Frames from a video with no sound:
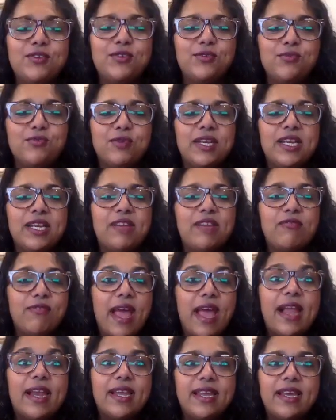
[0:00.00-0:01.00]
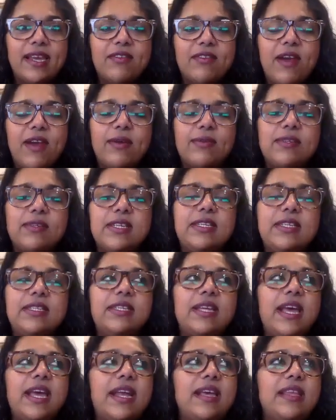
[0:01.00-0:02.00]
to really rally around it.
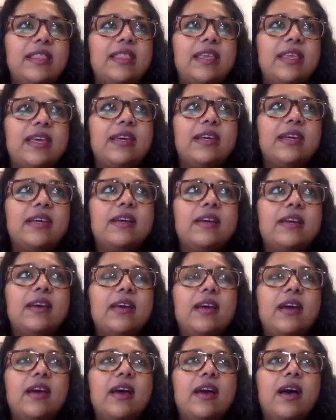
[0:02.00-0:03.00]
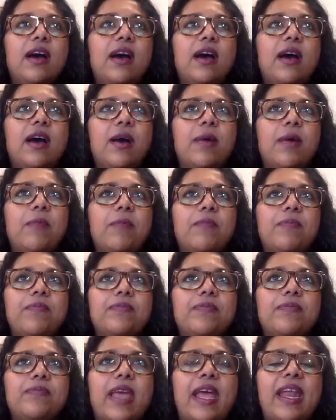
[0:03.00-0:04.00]
And I think,
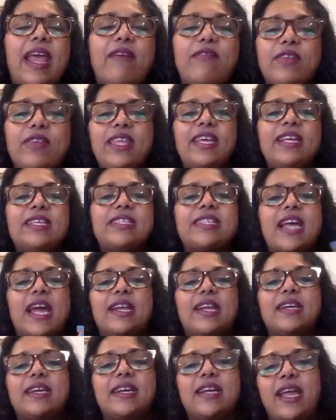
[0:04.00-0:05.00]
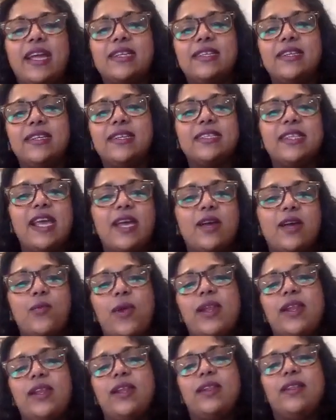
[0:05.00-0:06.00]
and everything is kind of connected. It's like
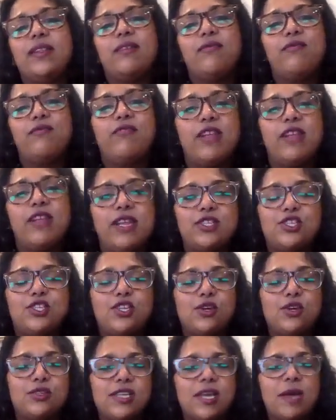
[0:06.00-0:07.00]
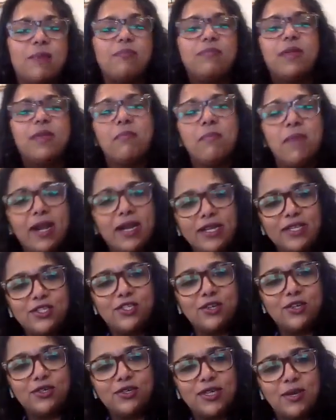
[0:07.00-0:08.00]
when the village shows up, the money
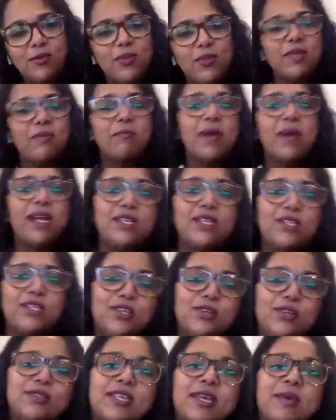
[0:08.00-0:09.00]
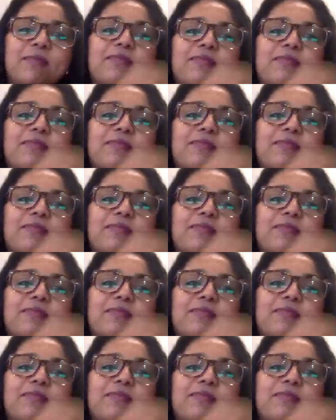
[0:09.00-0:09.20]
shows up. When the money shows